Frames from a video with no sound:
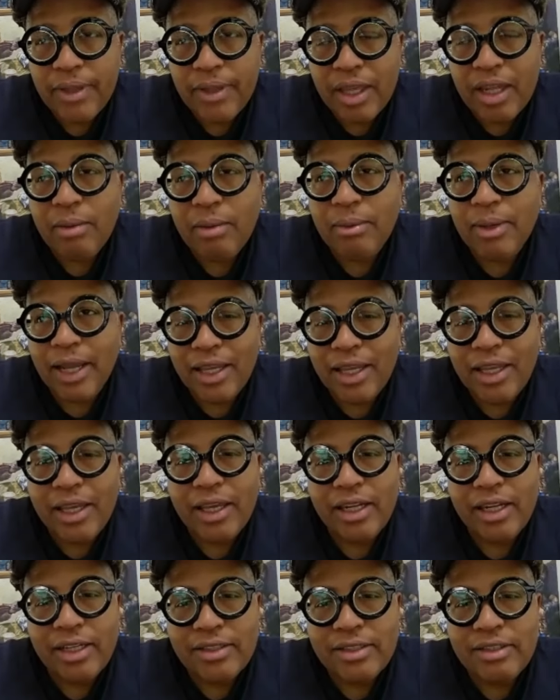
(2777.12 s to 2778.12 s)
I'm like,
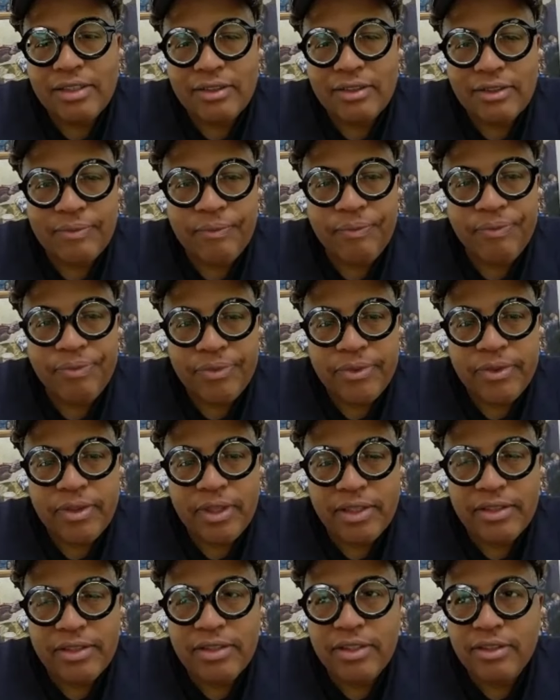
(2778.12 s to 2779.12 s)
yeah, this is
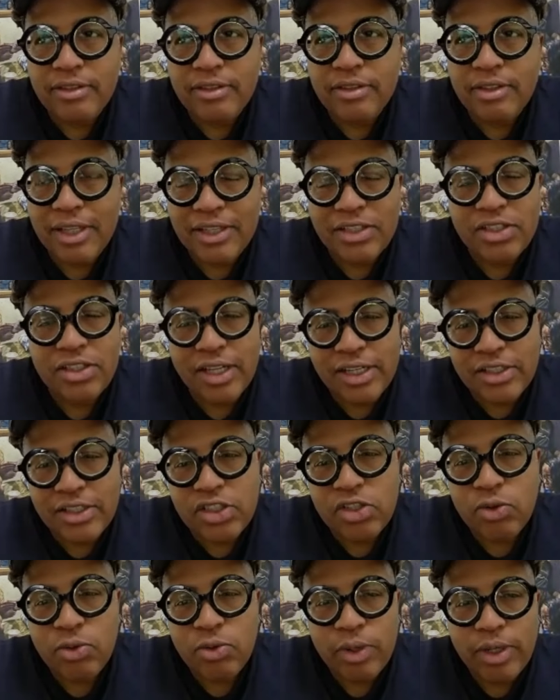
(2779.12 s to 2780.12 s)
this is let's let's
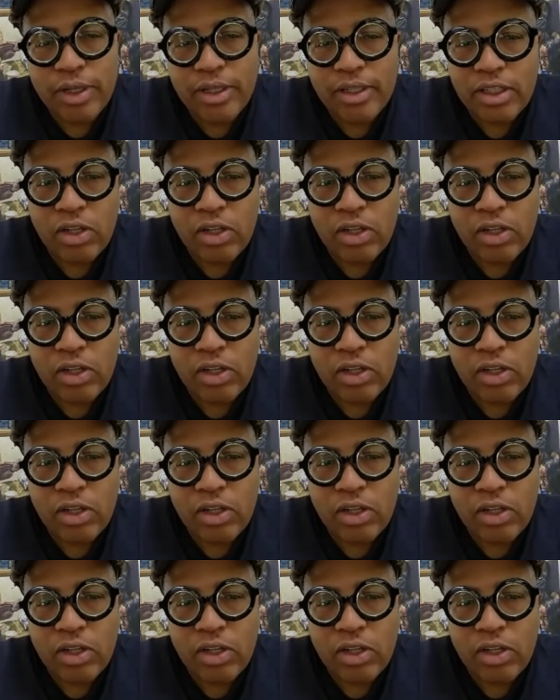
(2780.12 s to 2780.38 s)
do it.